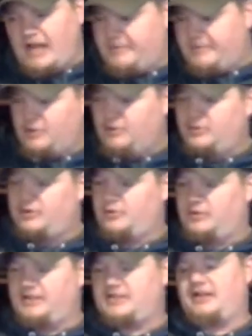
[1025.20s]
I'm going with the
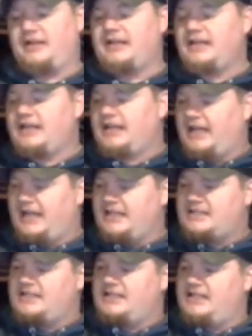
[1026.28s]
Willet tonight.
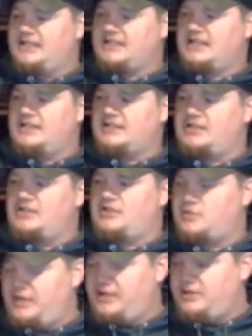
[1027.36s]
It's a
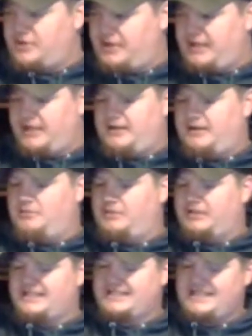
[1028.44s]
sweet drink,
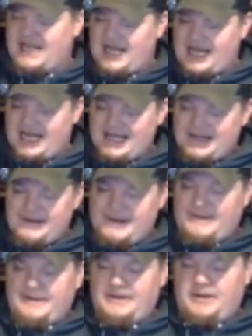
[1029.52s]
but it's not
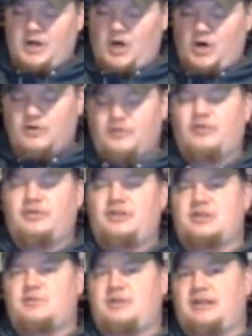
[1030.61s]
overly
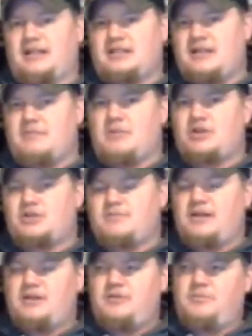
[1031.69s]
sweet. And I say
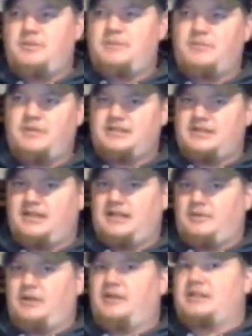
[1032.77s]
marshmallow, and people might say,
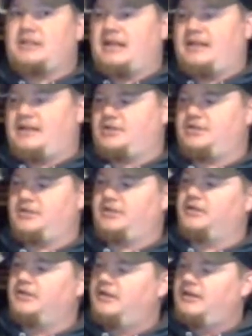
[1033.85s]
well, that's got a lot of
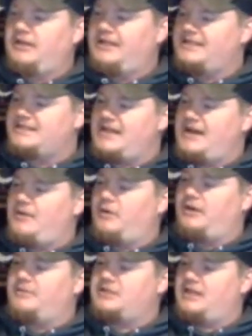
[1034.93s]
sugar. That's not what
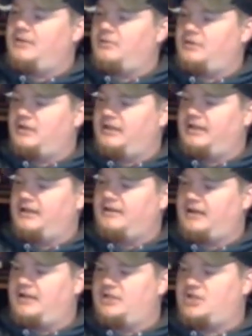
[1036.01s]
I'm saying with like
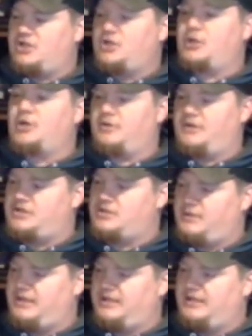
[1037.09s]
a sugary
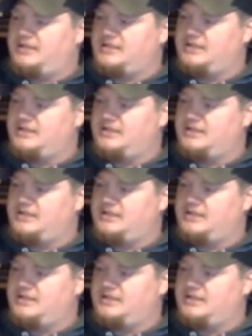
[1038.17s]
sweetness.